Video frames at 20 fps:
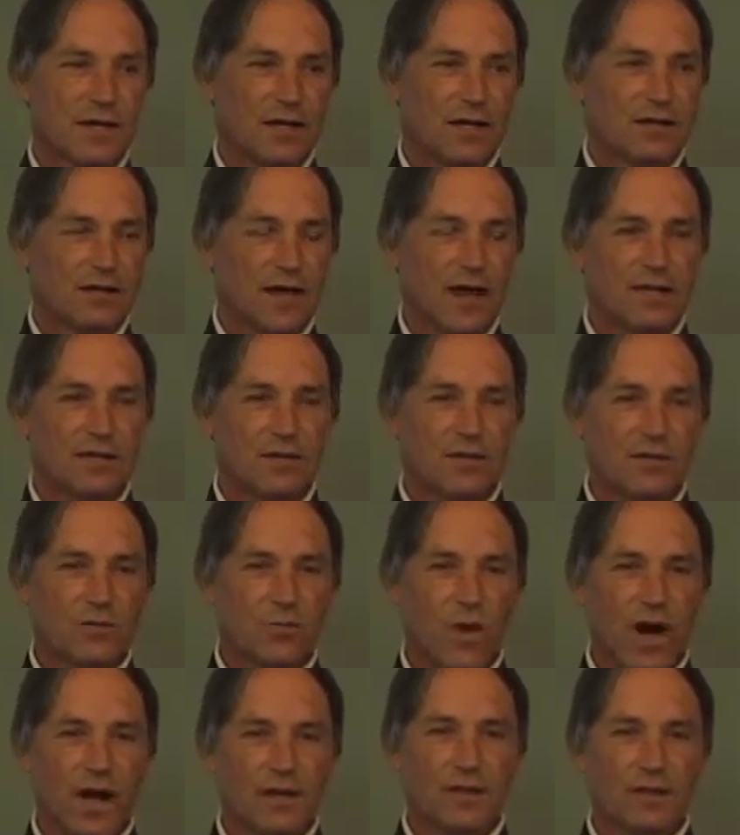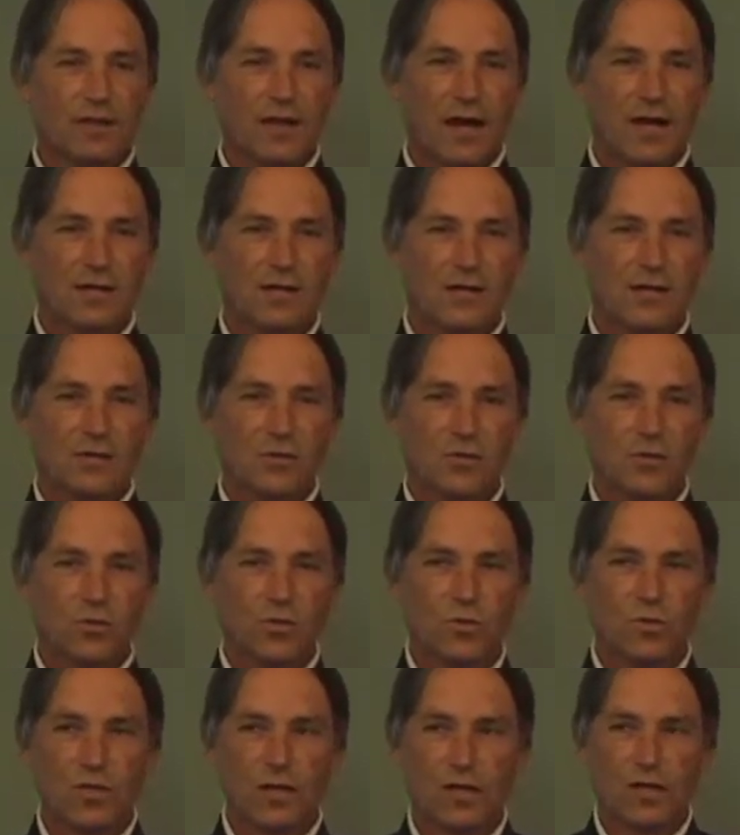in 91 and
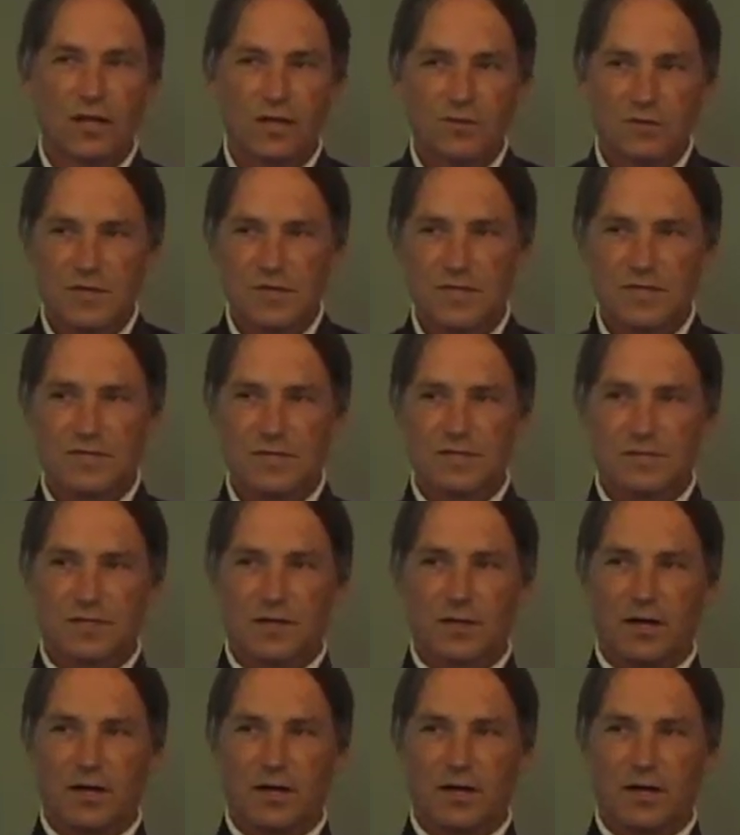92. With